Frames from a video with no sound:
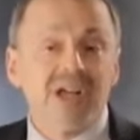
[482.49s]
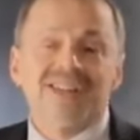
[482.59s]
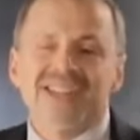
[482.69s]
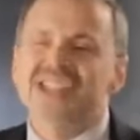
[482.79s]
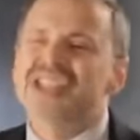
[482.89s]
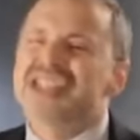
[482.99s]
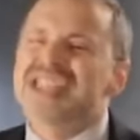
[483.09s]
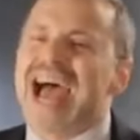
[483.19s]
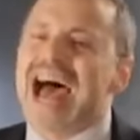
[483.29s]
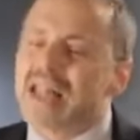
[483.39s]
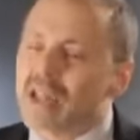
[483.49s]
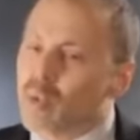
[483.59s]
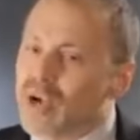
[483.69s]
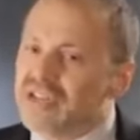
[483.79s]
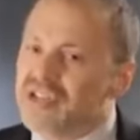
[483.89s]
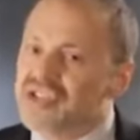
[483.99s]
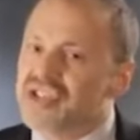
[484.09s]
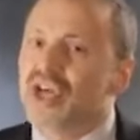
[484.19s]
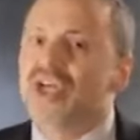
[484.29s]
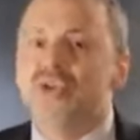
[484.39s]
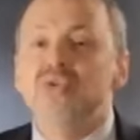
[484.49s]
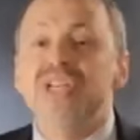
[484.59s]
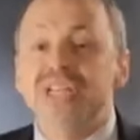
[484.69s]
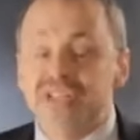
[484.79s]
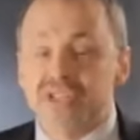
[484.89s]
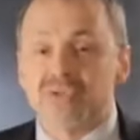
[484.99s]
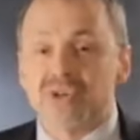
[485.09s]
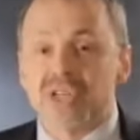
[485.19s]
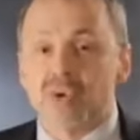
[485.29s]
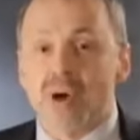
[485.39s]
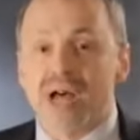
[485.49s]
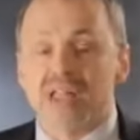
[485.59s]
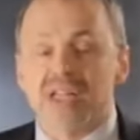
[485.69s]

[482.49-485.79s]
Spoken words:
the shallowest you need to drill a well